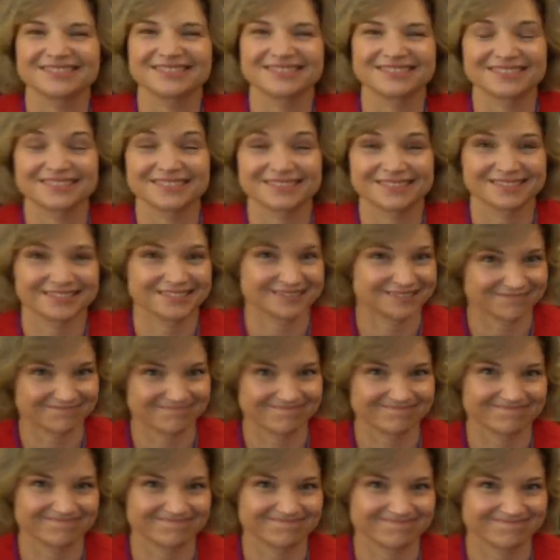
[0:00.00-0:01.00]

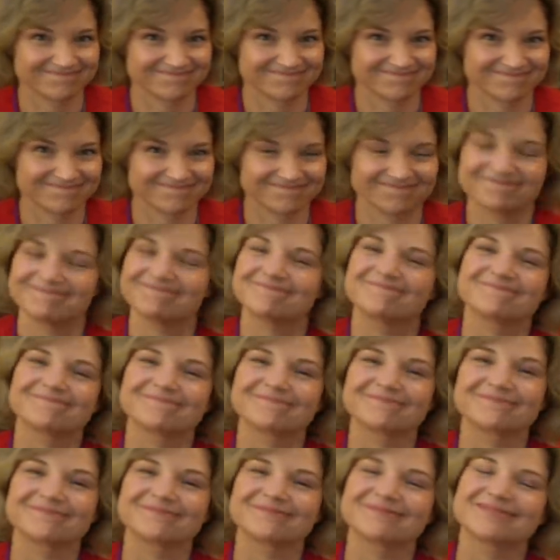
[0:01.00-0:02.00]

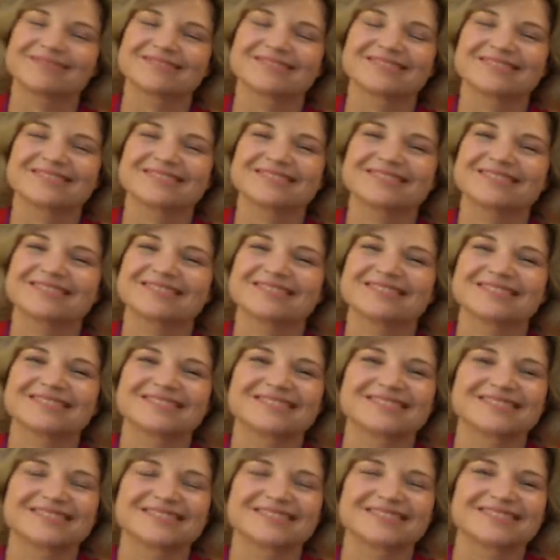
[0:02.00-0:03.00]

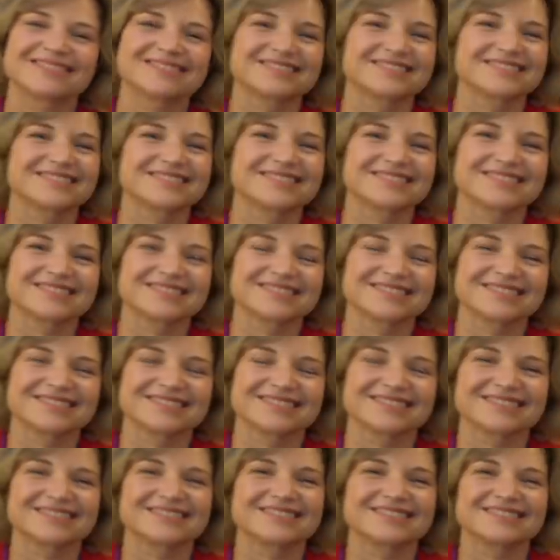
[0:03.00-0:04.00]

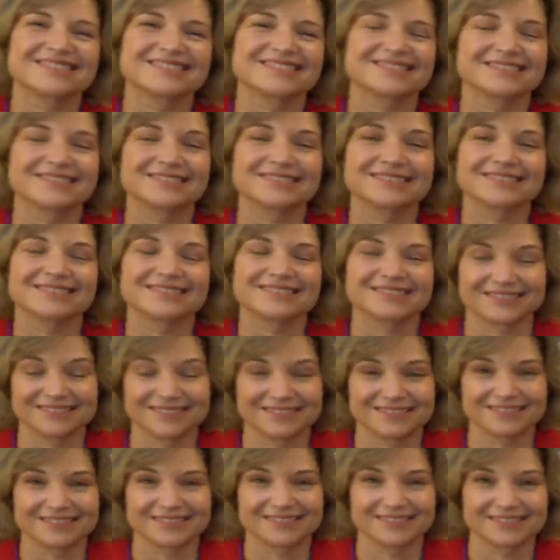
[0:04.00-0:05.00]

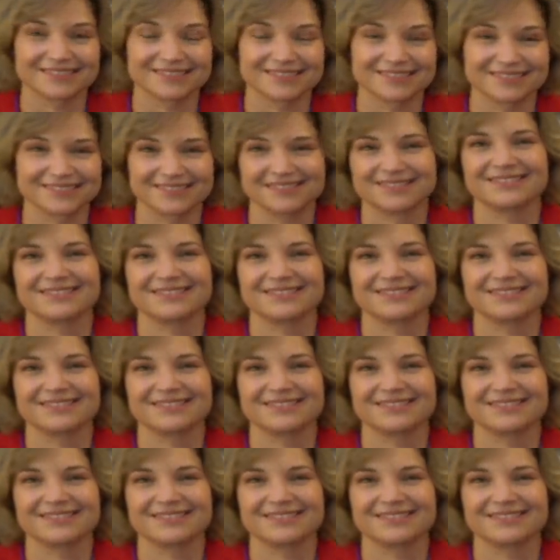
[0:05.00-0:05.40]
(silent)